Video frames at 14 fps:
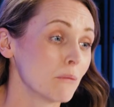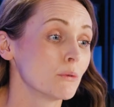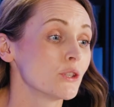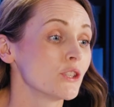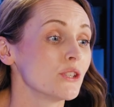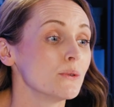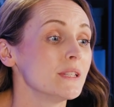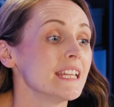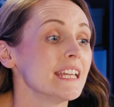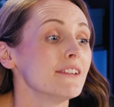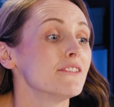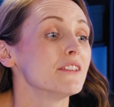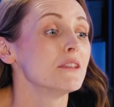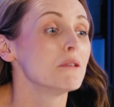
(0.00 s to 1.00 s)
and would suit
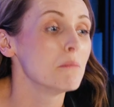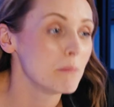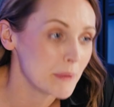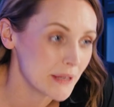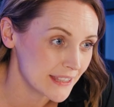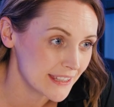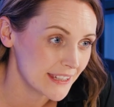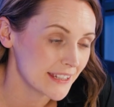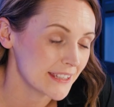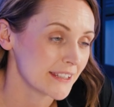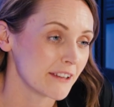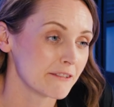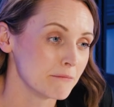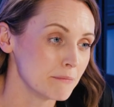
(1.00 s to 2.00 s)
even the
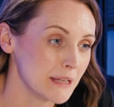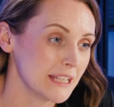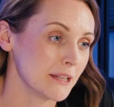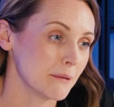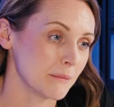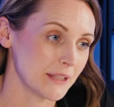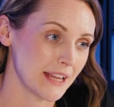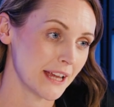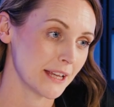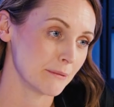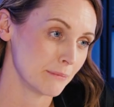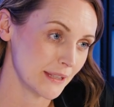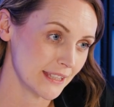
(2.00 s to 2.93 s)
busiest of medium-sized